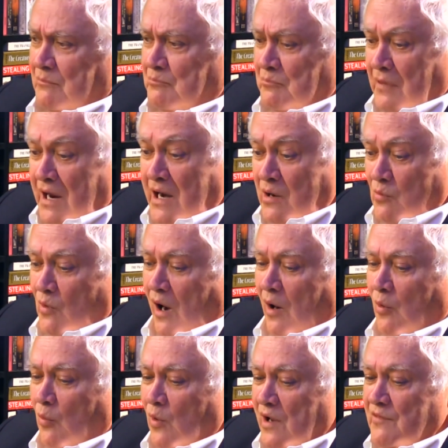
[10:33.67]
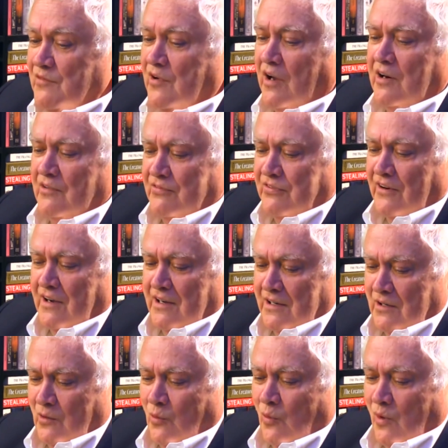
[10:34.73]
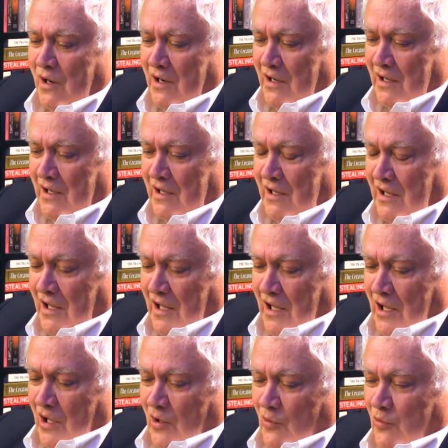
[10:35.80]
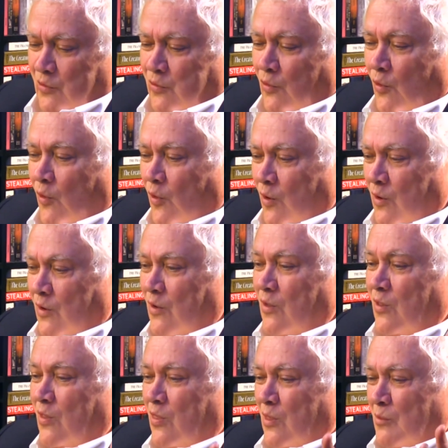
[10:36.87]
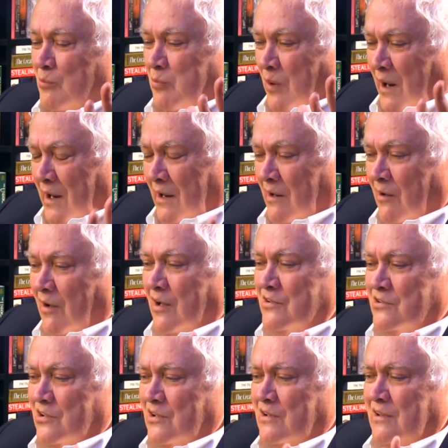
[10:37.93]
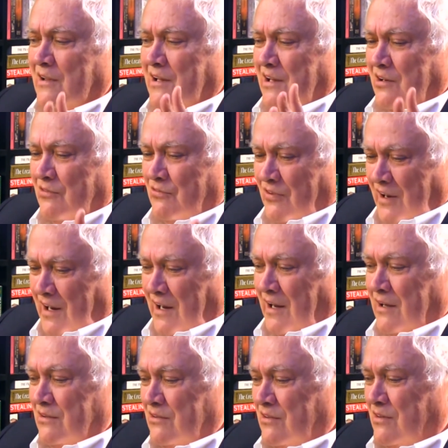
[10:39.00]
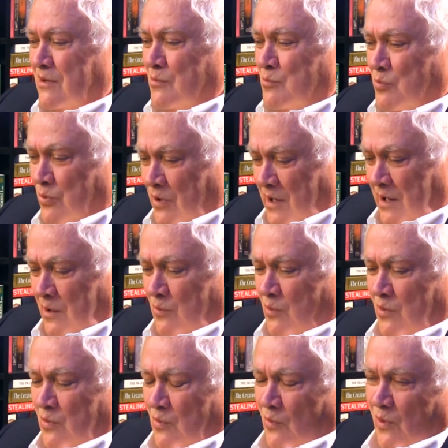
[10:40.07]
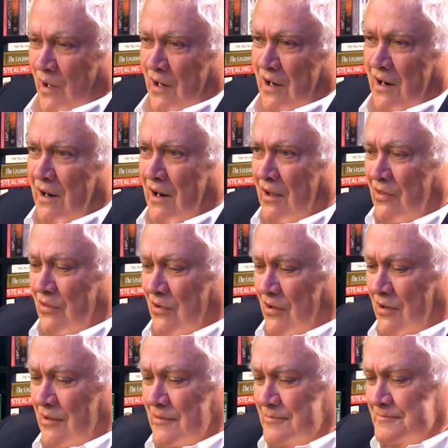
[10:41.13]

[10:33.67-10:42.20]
Meanwhile, we've got to find a way for the biologically advanced to breed with one another.